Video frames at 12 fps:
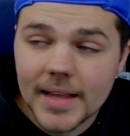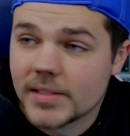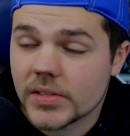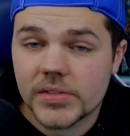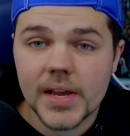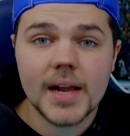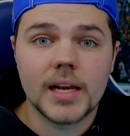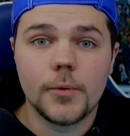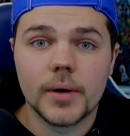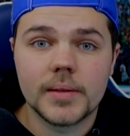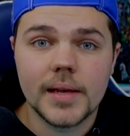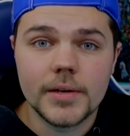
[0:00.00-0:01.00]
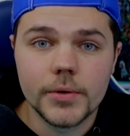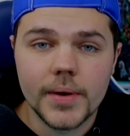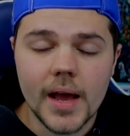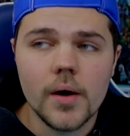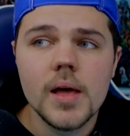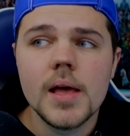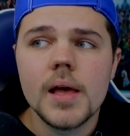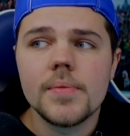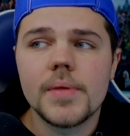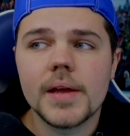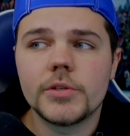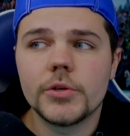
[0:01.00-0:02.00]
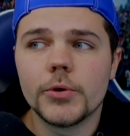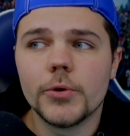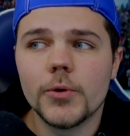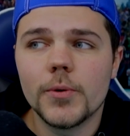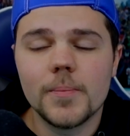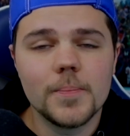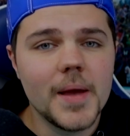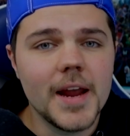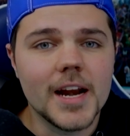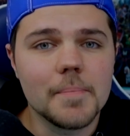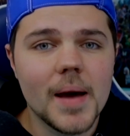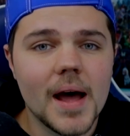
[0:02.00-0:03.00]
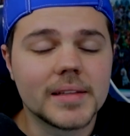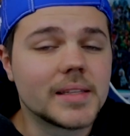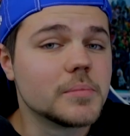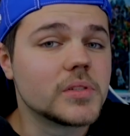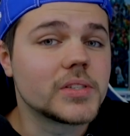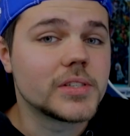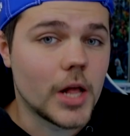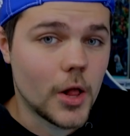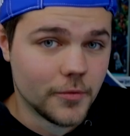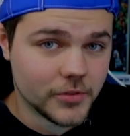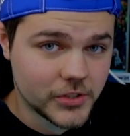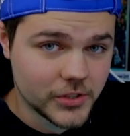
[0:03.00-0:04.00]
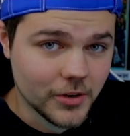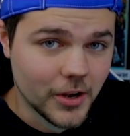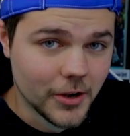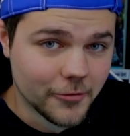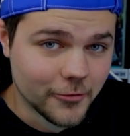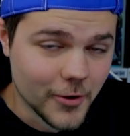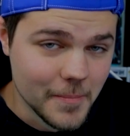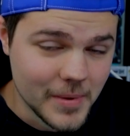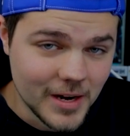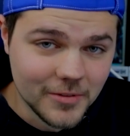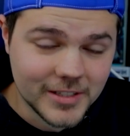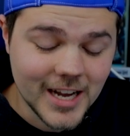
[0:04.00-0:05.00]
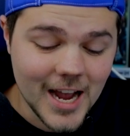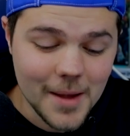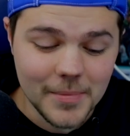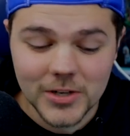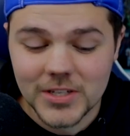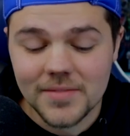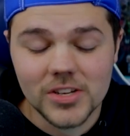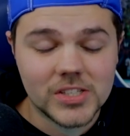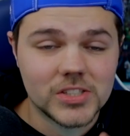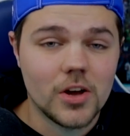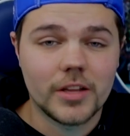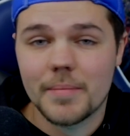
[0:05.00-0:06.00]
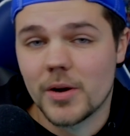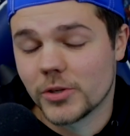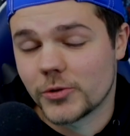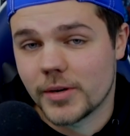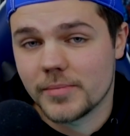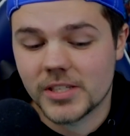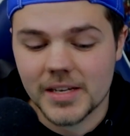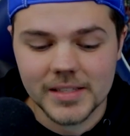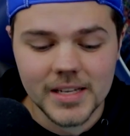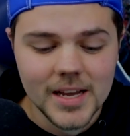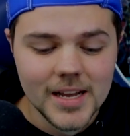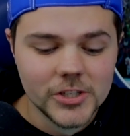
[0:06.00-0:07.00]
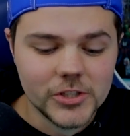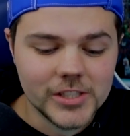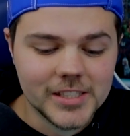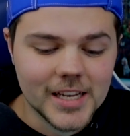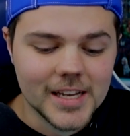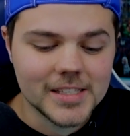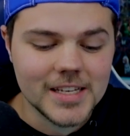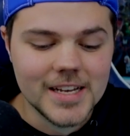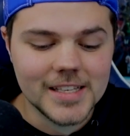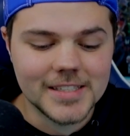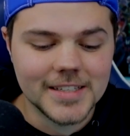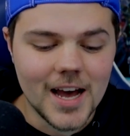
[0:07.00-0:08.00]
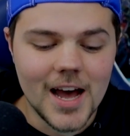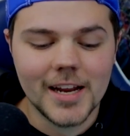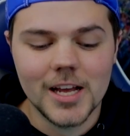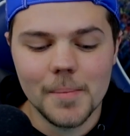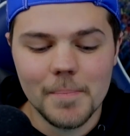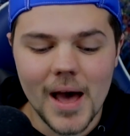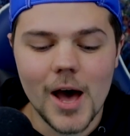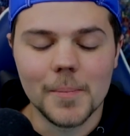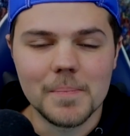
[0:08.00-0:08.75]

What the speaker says: that's exactly what they do. Now, they do make it about themselves for a bit of time. There's even a song that Meryl Streep sings. She says, it's not about